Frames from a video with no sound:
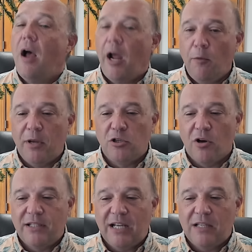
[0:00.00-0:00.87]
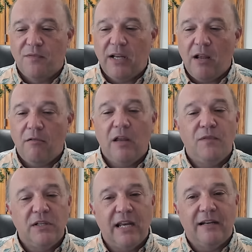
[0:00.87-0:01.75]
I hope you enjoyed today's video.
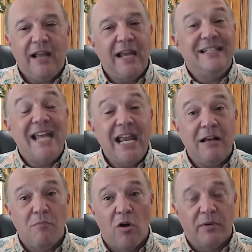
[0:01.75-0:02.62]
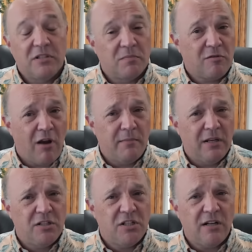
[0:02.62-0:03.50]
If you did, hey, take a moment, subscribe
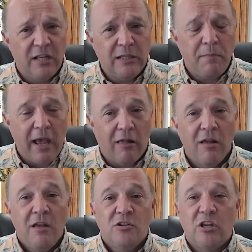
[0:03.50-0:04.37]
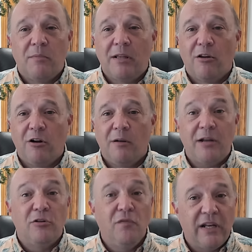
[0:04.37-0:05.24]
to the channel, hit the bell, so you'll be alerted
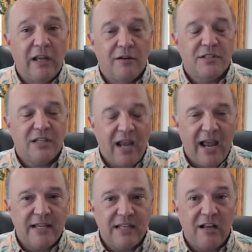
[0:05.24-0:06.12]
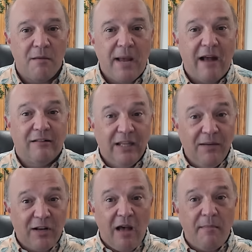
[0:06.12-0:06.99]
about new videos as they come out.
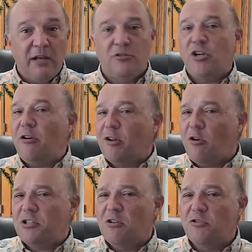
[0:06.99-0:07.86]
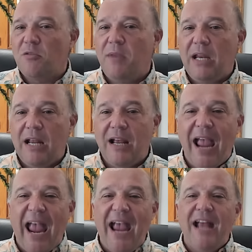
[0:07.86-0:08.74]
Leave a comment, share it across social media,
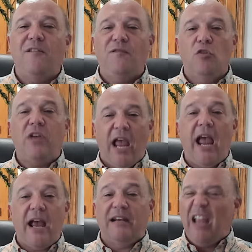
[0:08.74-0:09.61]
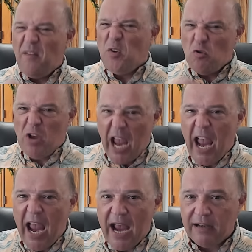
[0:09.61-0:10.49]
and if you can, if you
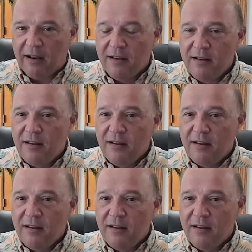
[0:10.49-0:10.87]
can,